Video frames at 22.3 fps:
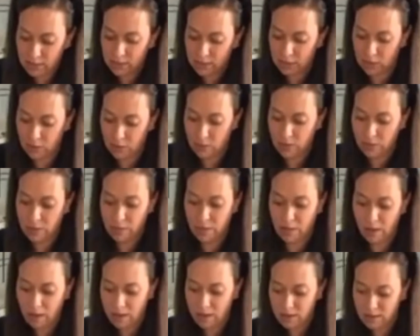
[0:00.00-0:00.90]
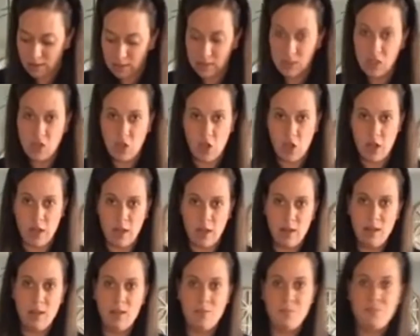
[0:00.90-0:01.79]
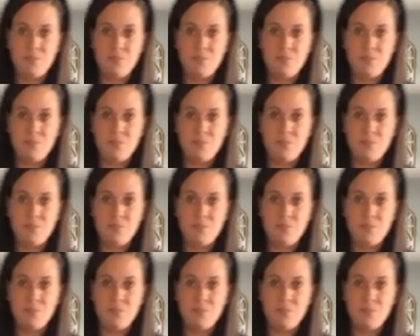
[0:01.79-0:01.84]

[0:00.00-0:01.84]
so that is good.